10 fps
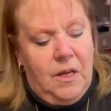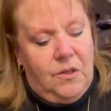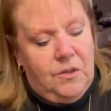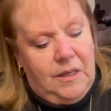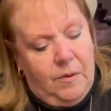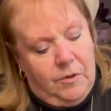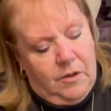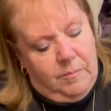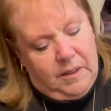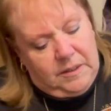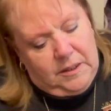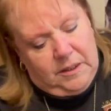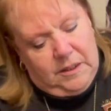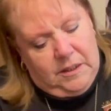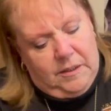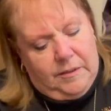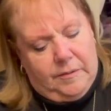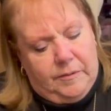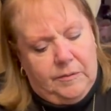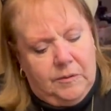So now we're going to mix it.
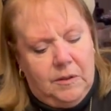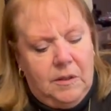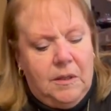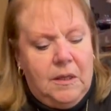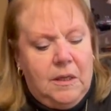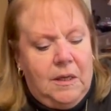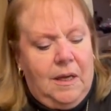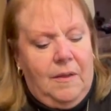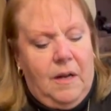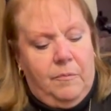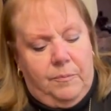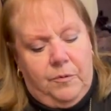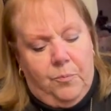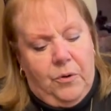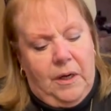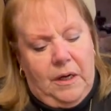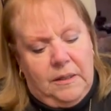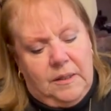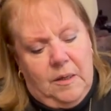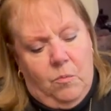And then you're bringing it
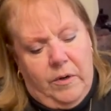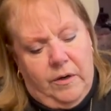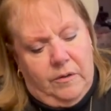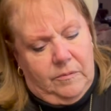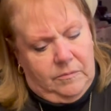somewhere,